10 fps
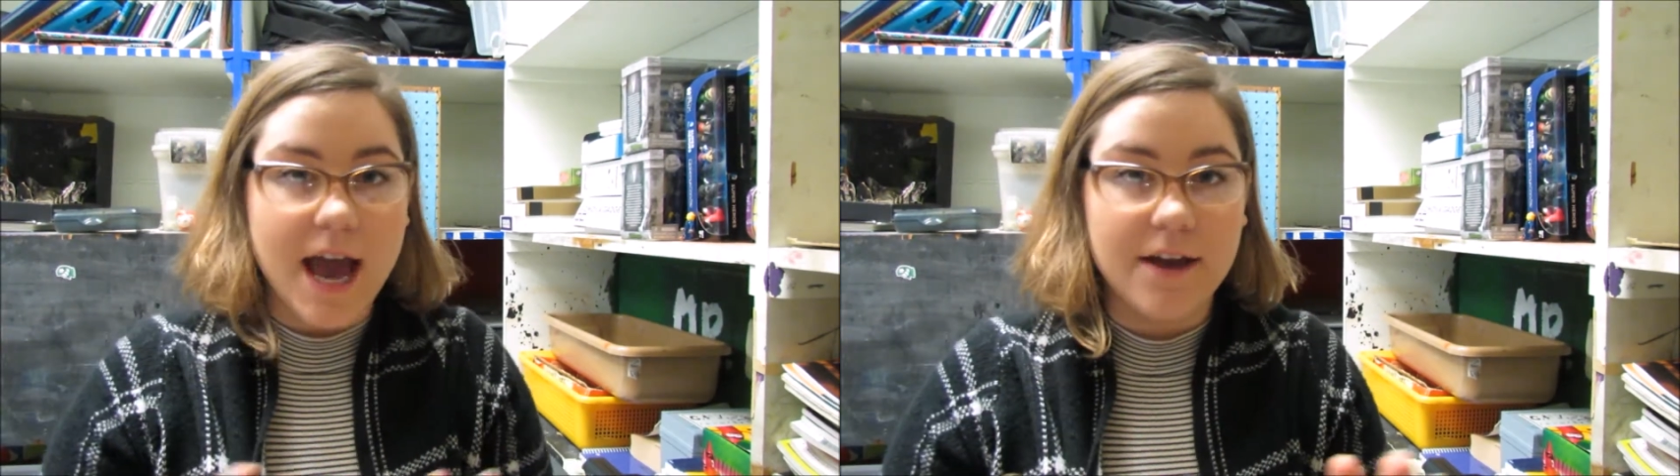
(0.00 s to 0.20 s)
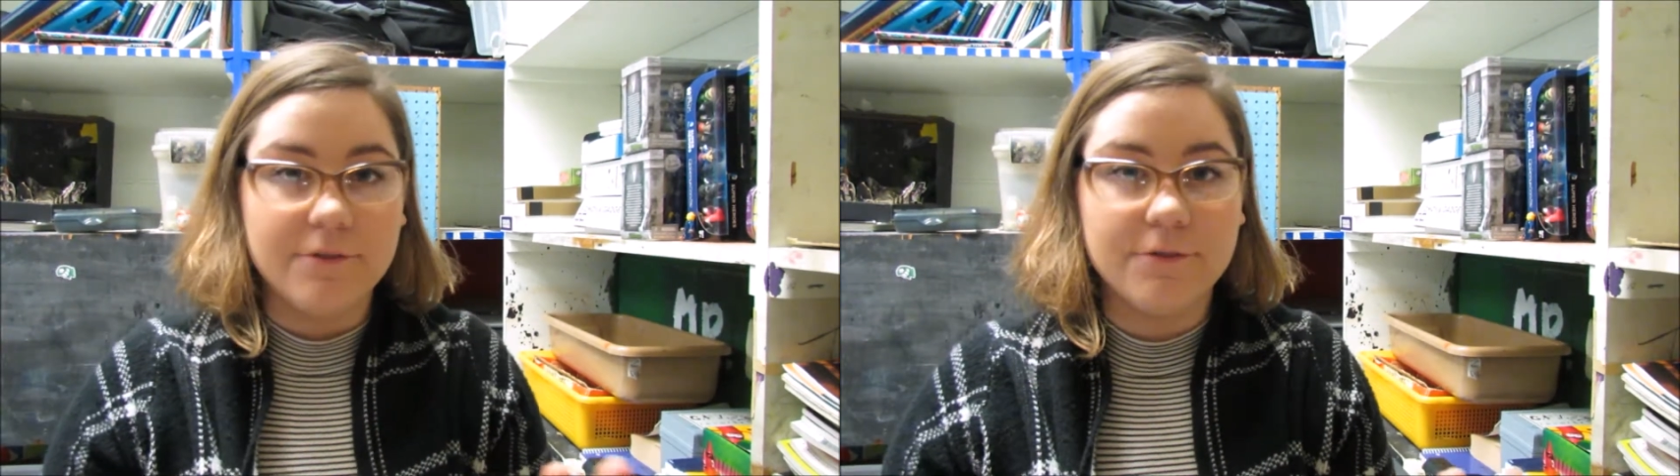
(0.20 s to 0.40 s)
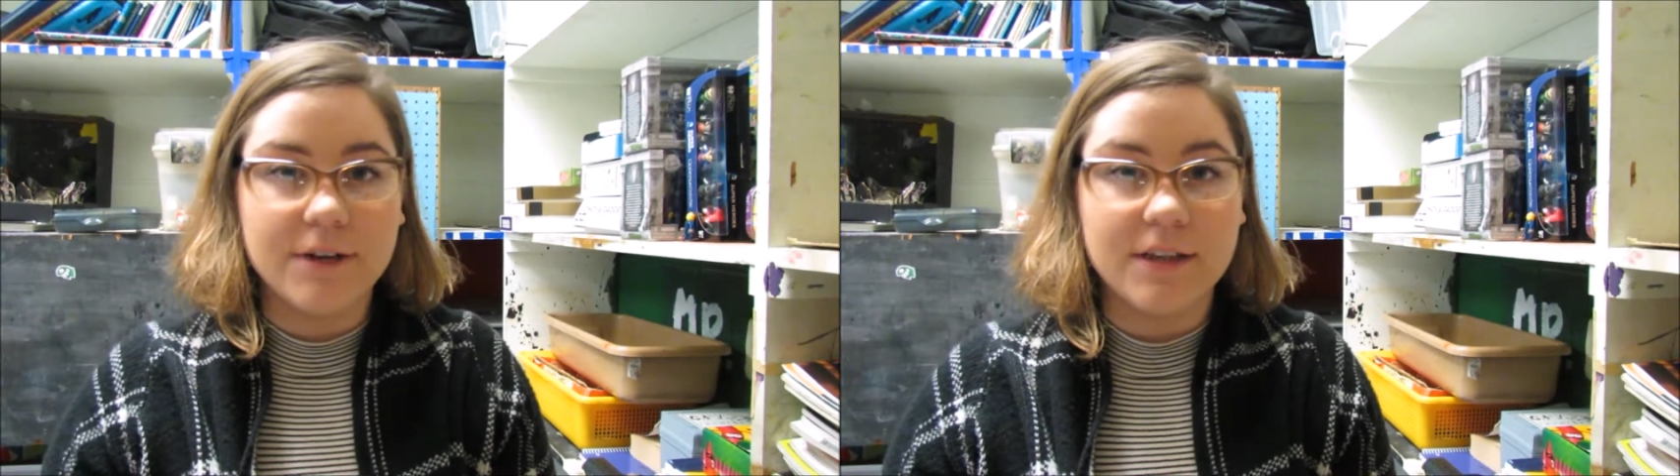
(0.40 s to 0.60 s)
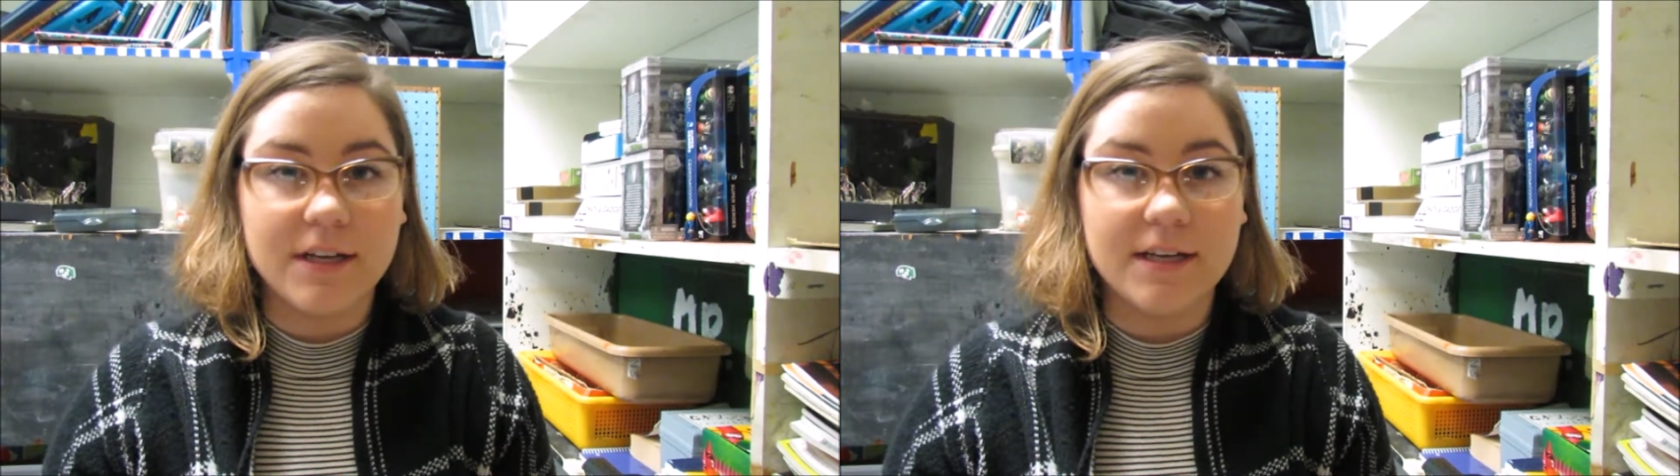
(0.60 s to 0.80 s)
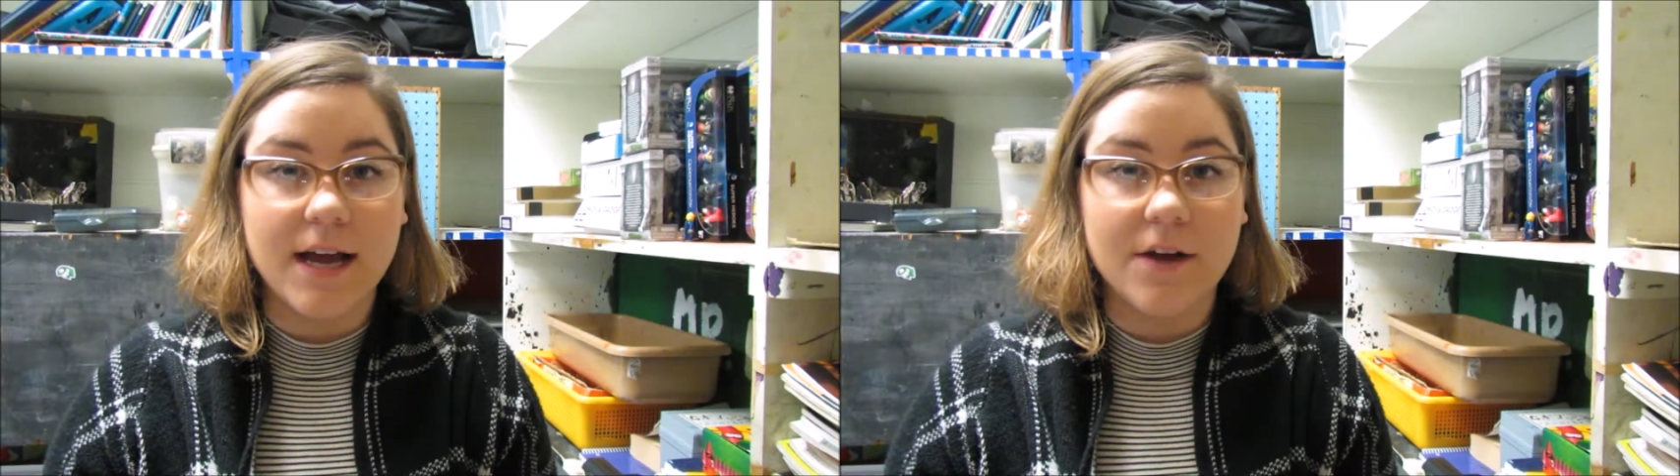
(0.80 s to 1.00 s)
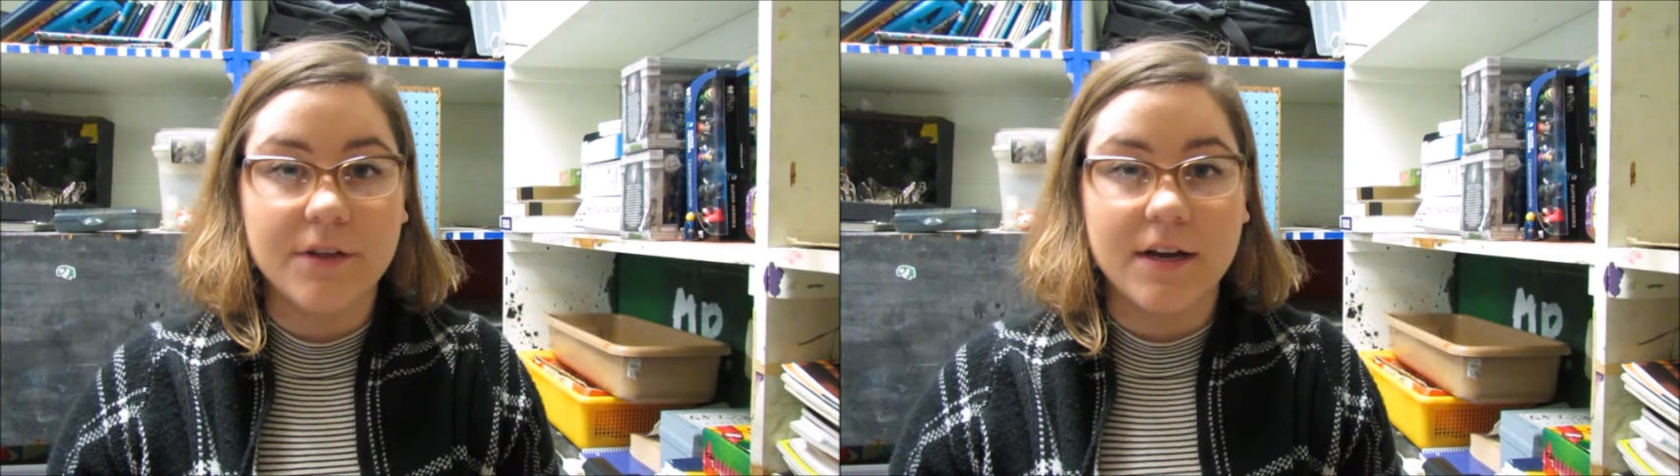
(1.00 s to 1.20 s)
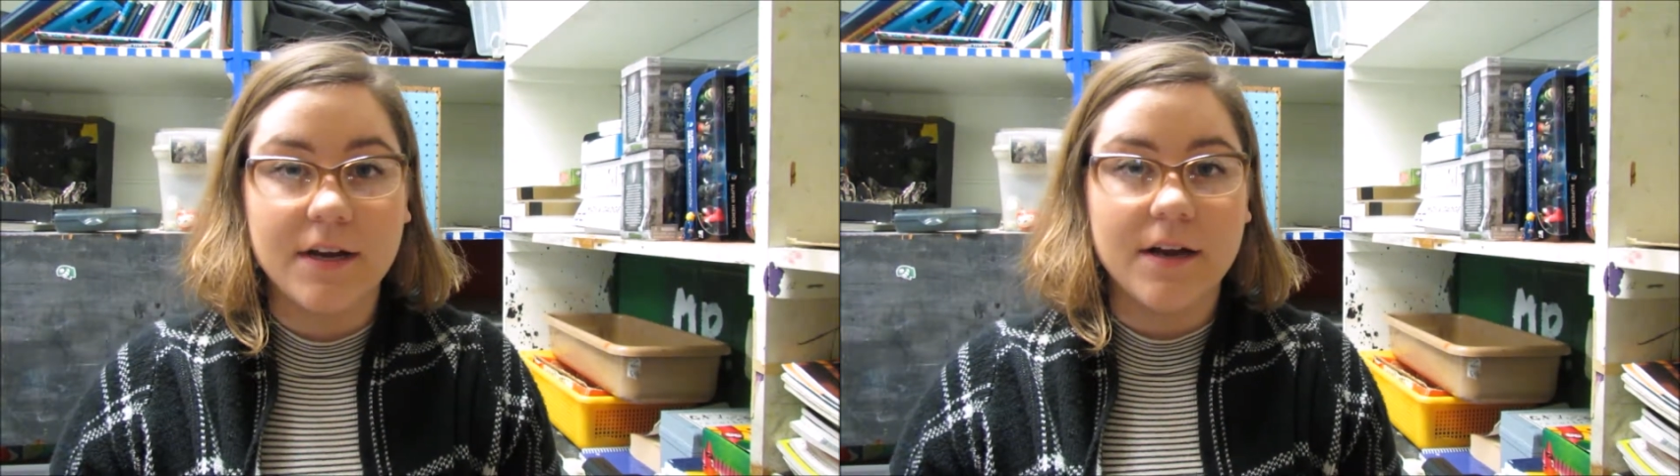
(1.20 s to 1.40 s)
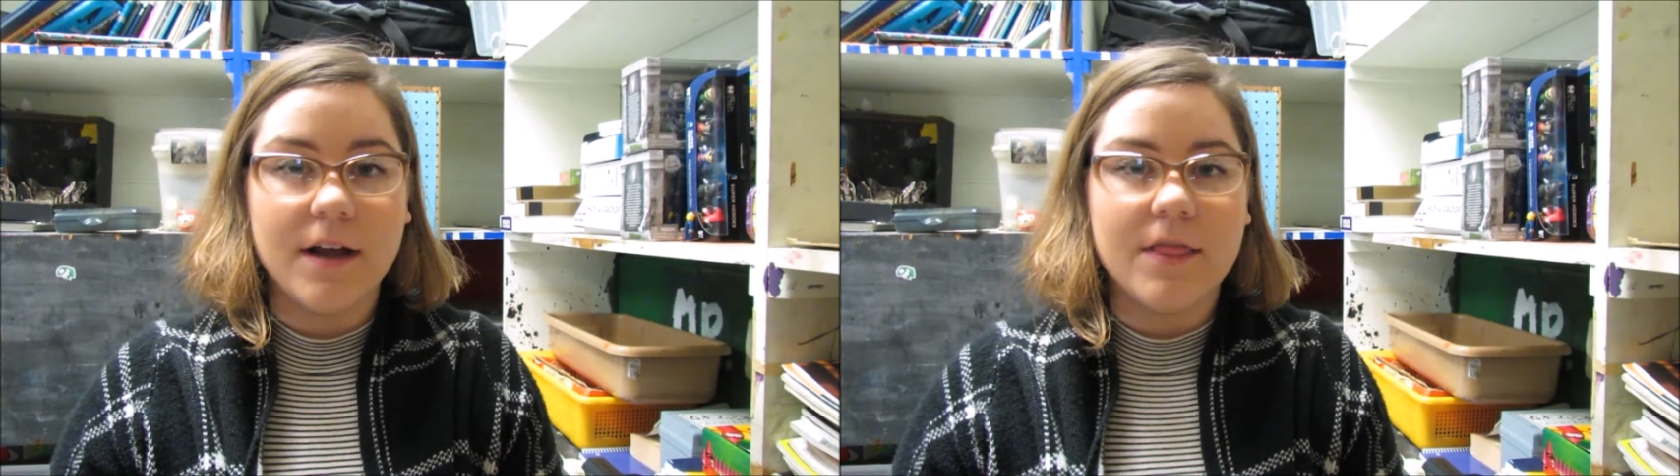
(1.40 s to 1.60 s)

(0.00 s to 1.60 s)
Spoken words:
everything down there?